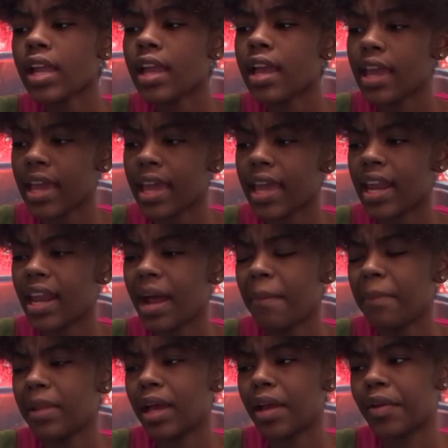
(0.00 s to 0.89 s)
And
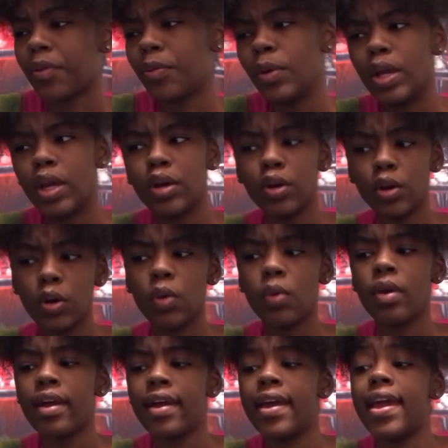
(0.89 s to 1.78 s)
I'm like, with who?
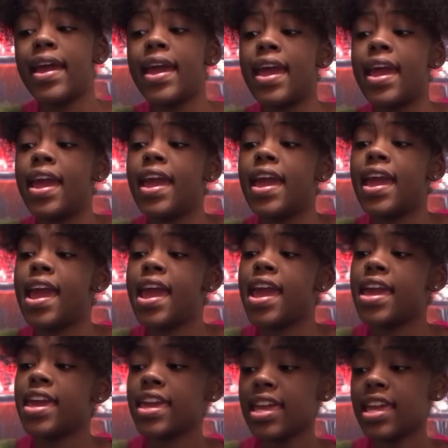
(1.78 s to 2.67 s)

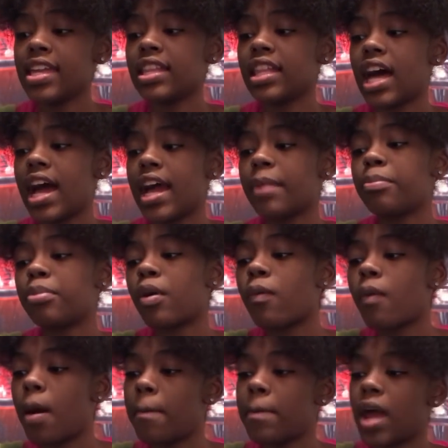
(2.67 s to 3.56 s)
he like, bro,
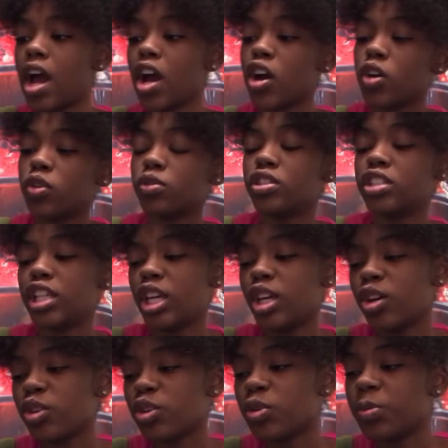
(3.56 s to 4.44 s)
I'm not gonna
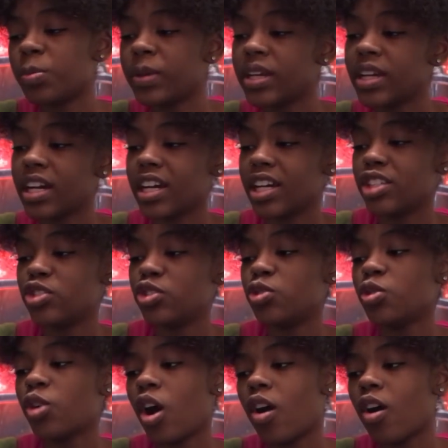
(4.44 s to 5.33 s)
tell you because
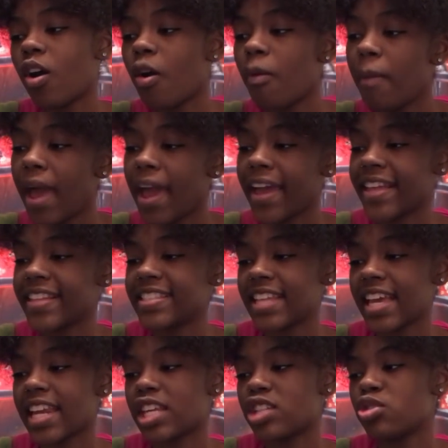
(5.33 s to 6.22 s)
you gonna go back and
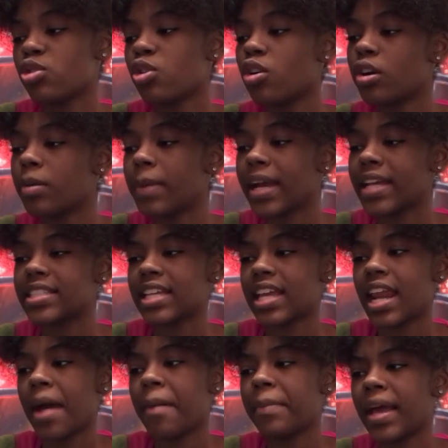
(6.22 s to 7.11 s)
say this, you gonna go back and say
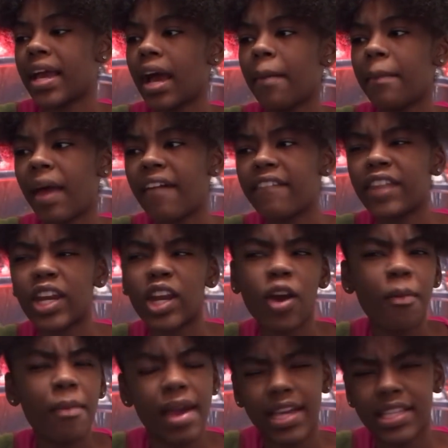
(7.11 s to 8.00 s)
that. I'm like, I'm not gonna
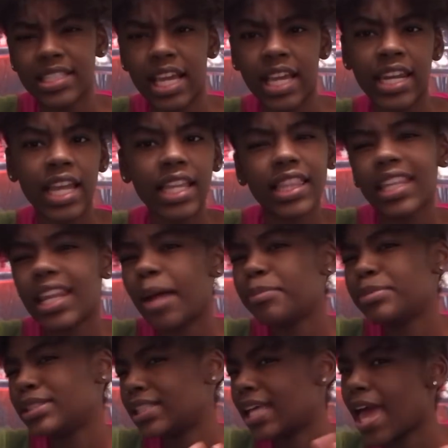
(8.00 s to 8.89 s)
go back and say nothing.
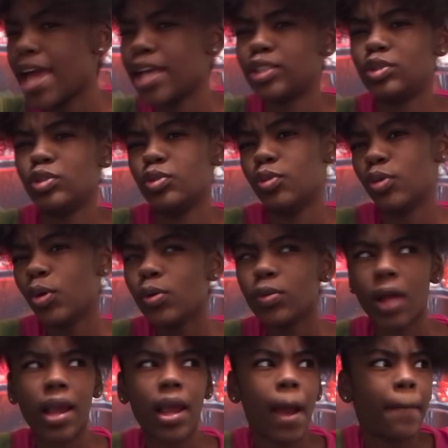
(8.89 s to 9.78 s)
I'm just asking you who.
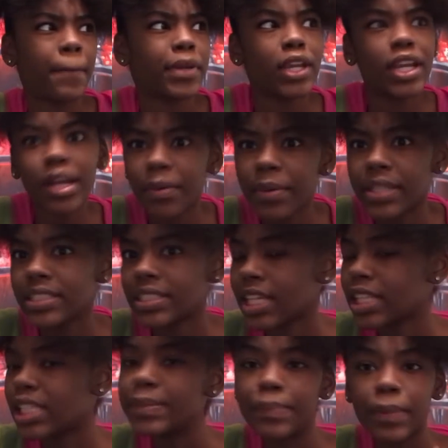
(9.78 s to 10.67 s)
Like, I'm curious
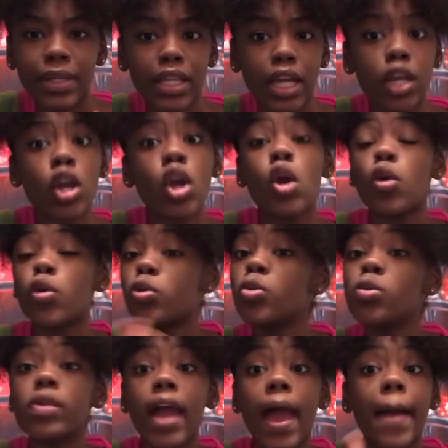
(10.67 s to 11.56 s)
at this point. Like,
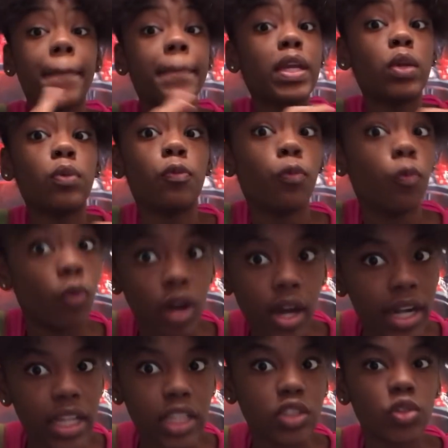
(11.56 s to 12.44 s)
you got me
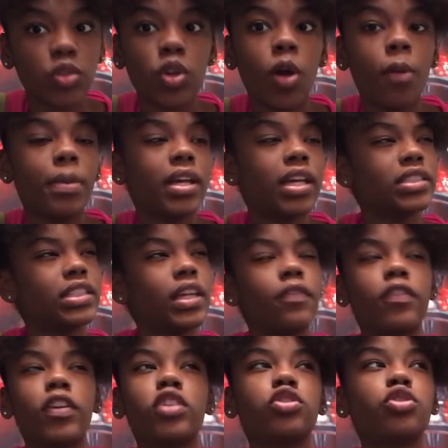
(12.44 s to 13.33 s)
wanting to know because at
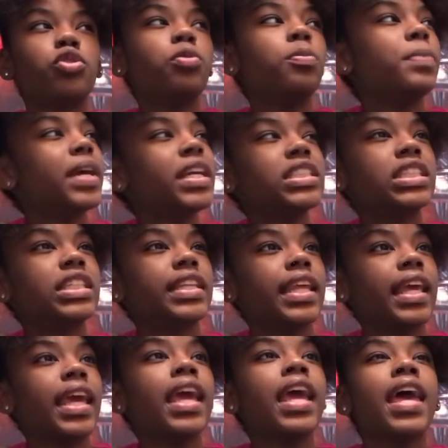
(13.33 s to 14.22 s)
first you mentioned
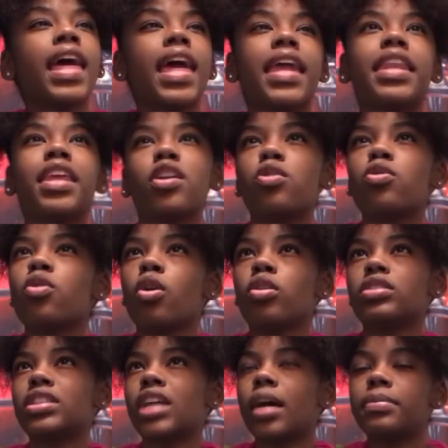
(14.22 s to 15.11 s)
it, and then you gonna
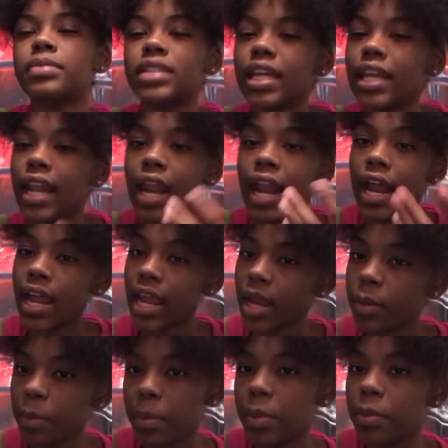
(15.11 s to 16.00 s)
stop saying that. I hate
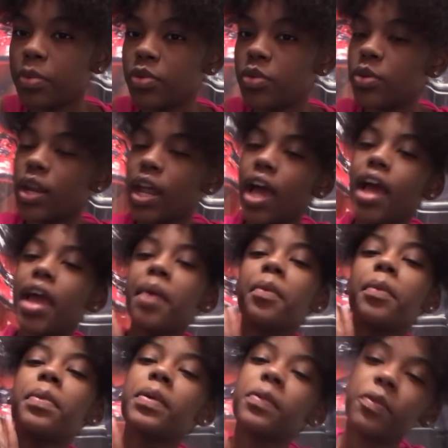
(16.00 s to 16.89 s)
when people do that. I hate
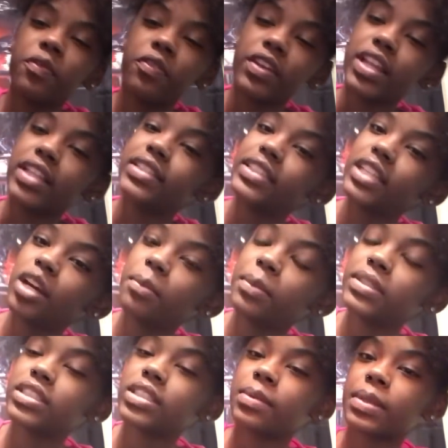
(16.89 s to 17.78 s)
when people finna tell
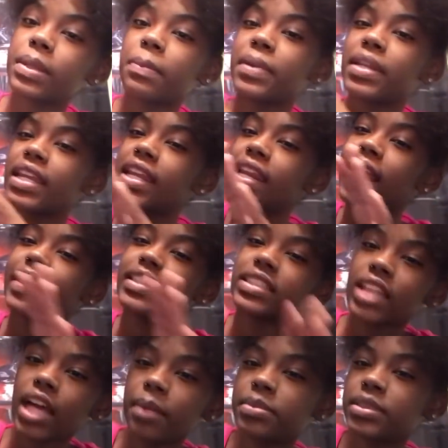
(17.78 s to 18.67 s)
me something, but then they
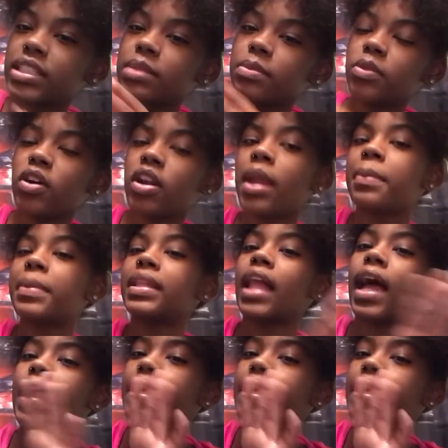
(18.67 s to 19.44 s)
stop telling me, or they be like,